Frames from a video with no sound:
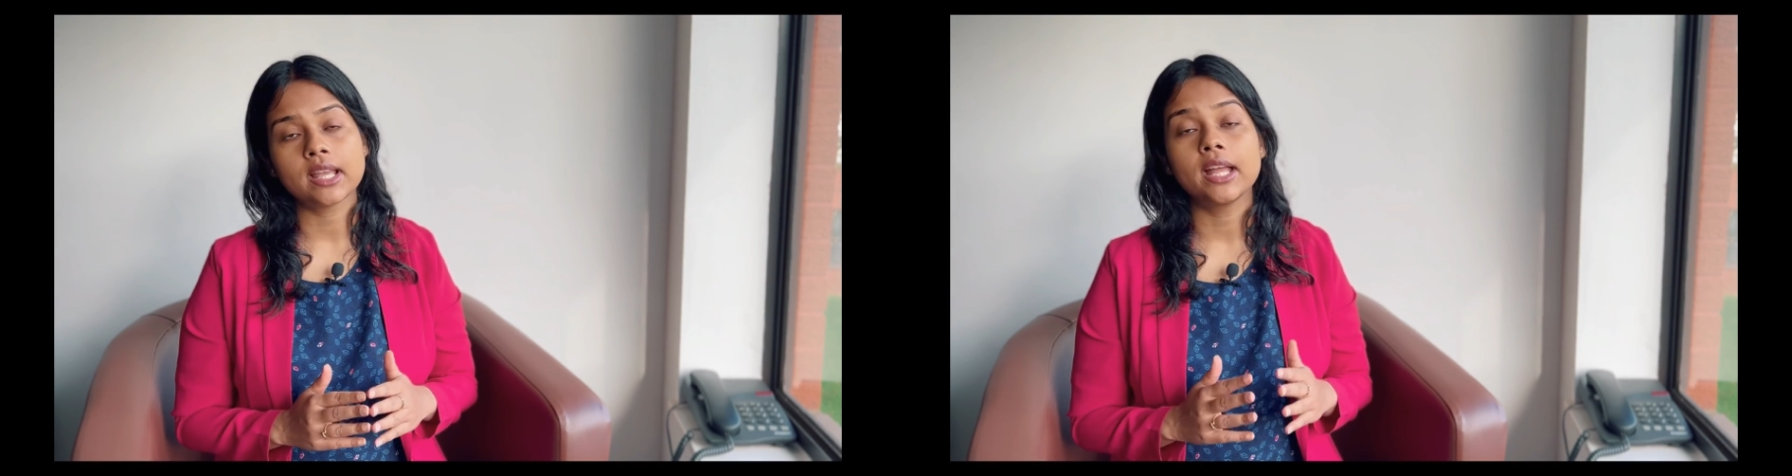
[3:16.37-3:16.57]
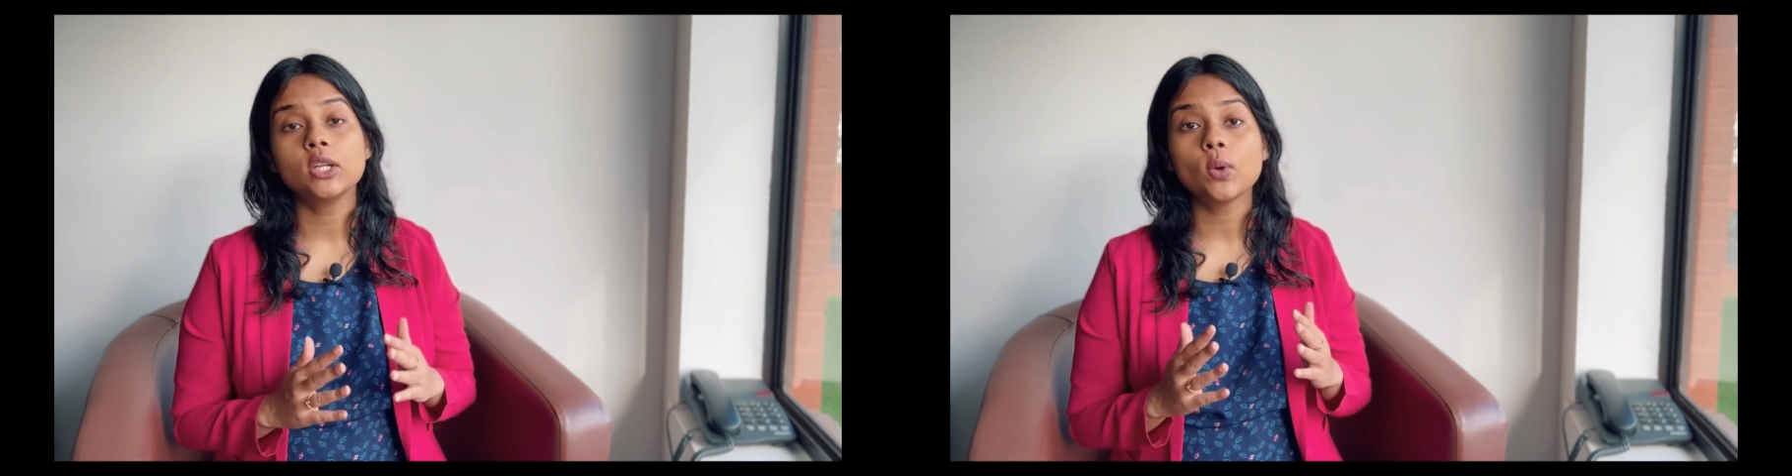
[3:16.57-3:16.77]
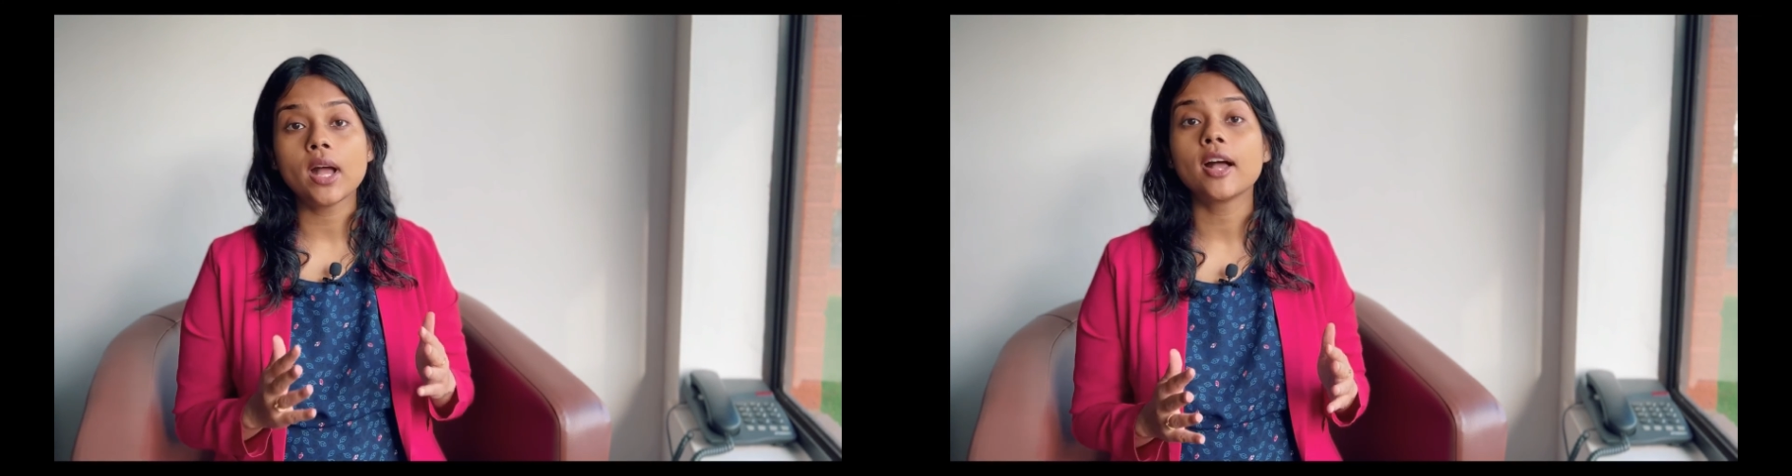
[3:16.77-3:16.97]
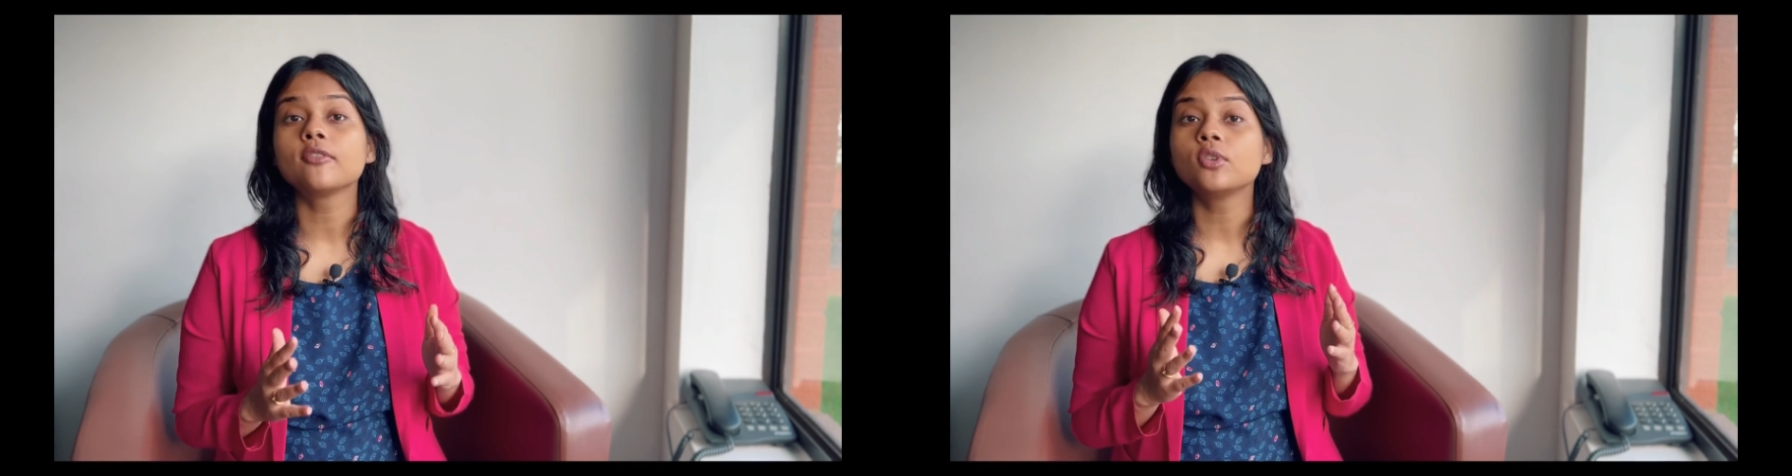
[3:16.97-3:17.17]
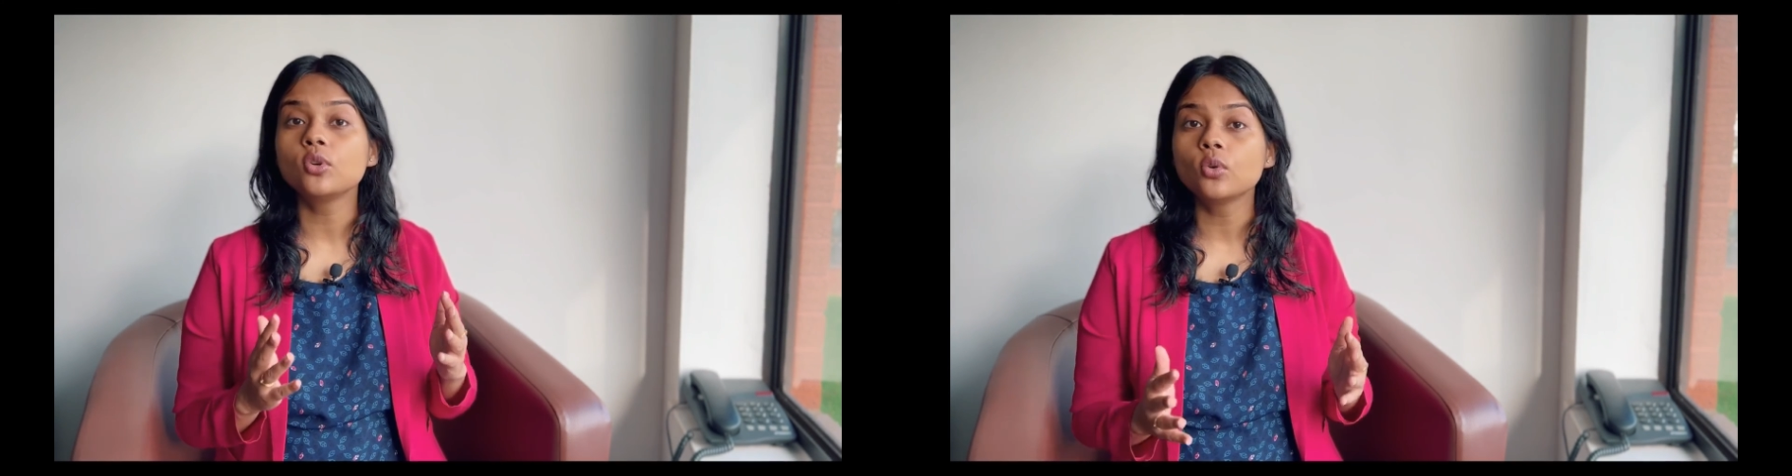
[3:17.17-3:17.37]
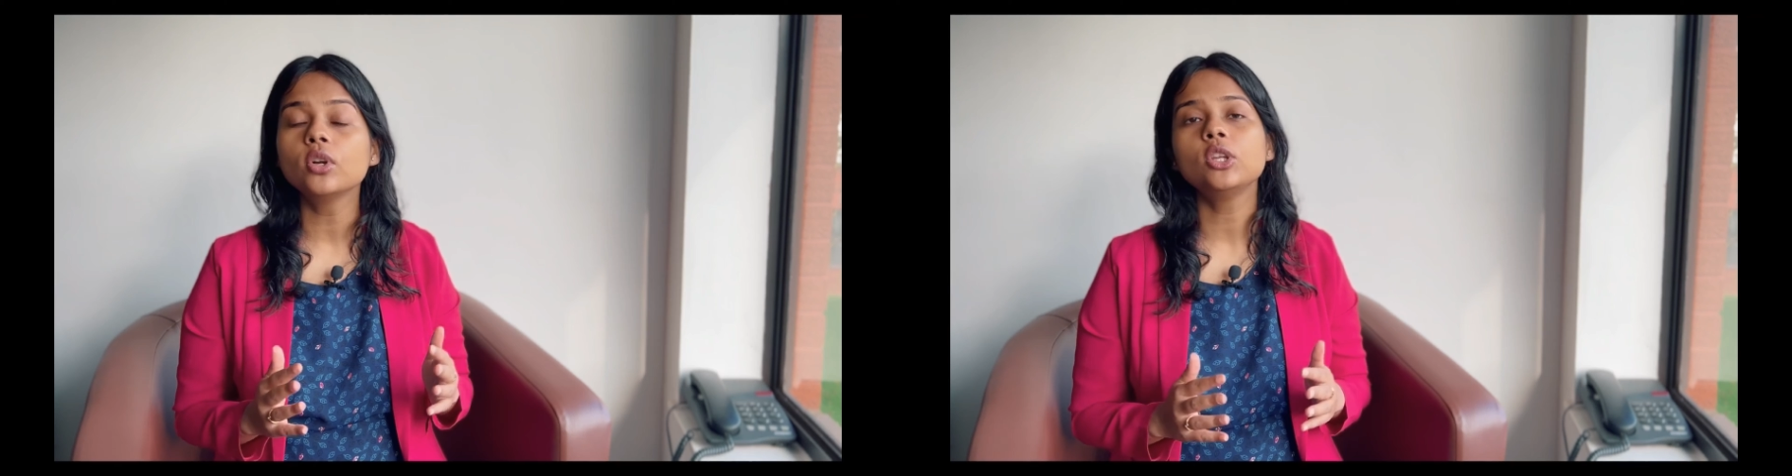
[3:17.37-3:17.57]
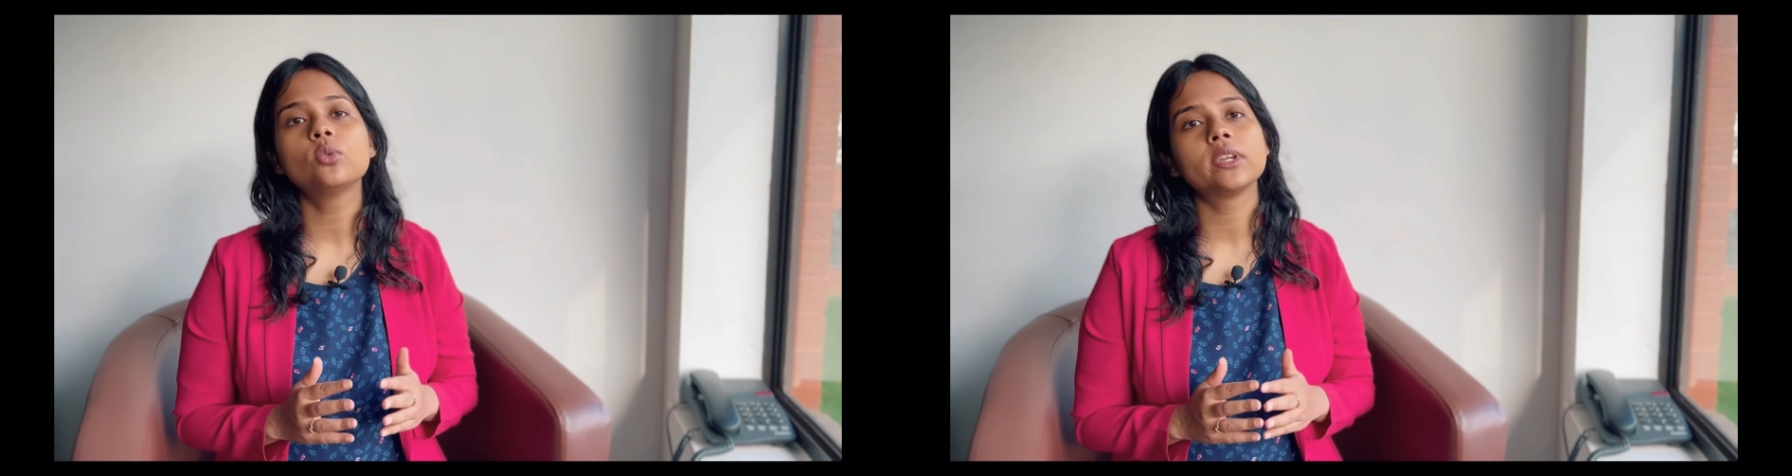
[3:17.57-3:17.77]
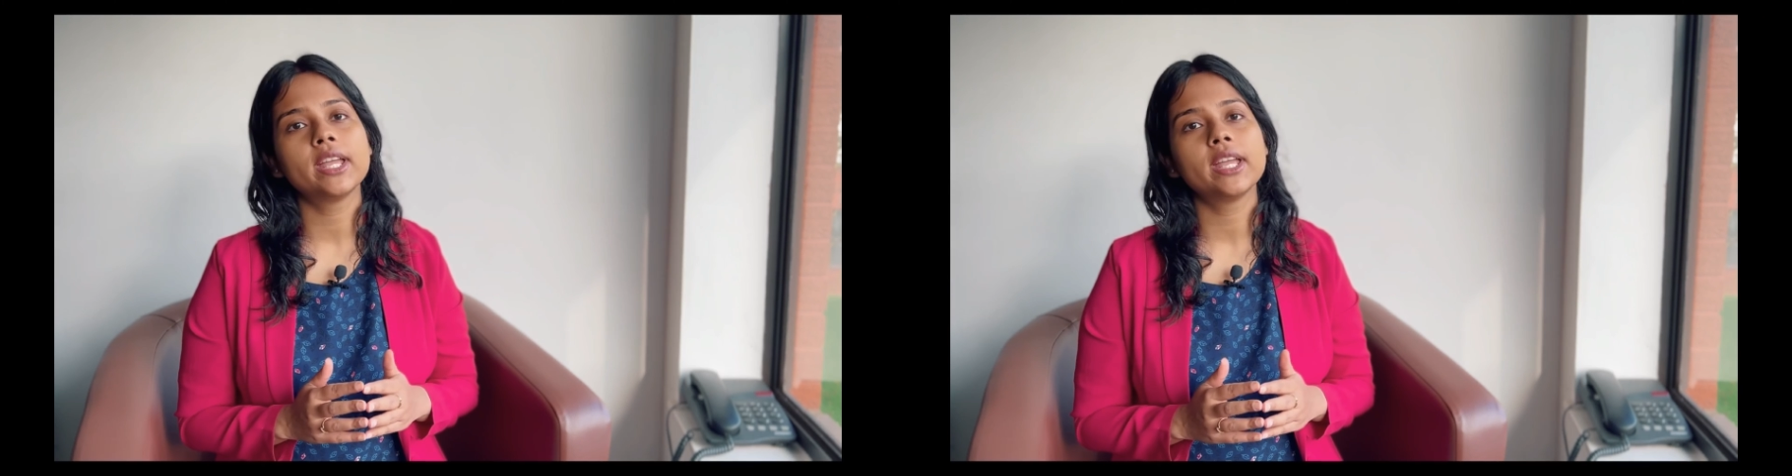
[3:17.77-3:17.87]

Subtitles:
and you have no UK